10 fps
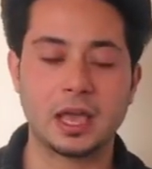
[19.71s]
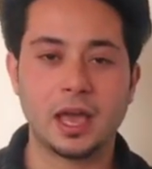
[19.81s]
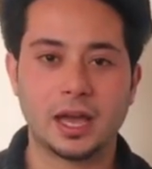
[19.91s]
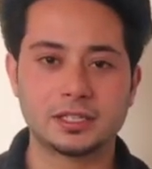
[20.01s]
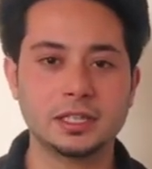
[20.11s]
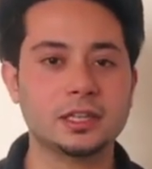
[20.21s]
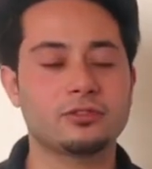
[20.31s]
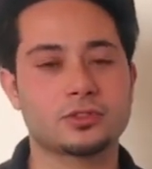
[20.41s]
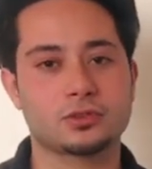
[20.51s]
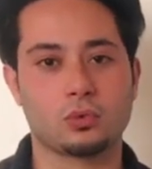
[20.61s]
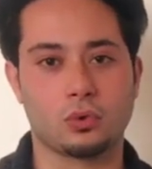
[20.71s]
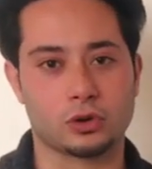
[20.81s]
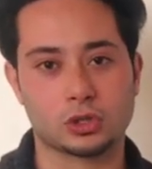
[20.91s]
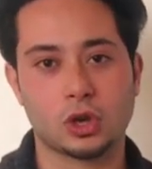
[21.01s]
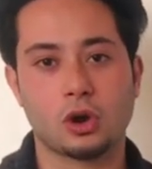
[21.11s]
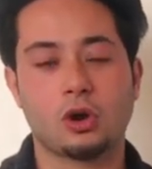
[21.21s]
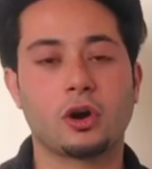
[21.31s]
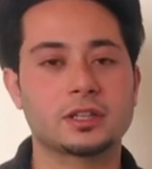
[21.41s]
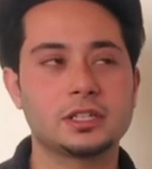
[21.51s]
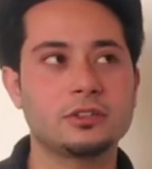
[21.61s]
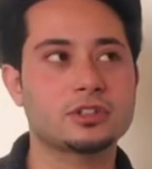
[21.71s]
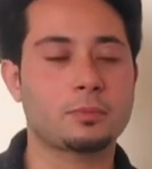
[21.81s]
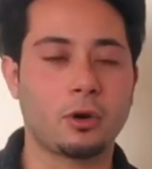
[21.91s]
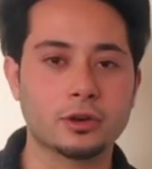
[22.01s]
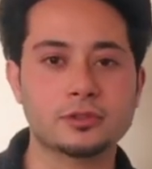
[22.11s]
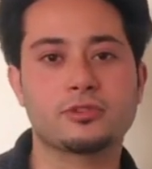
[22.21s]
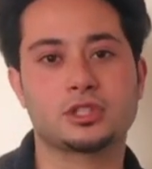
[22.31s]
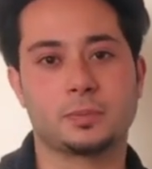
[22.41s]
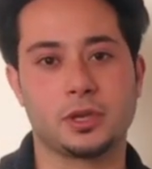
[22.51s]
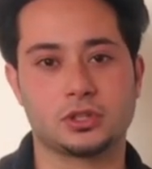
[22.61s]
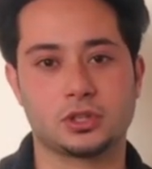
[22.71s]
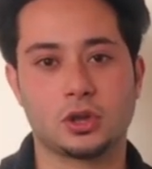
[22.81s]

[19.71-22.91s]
Adjective is a word, or adjective is a part of a speech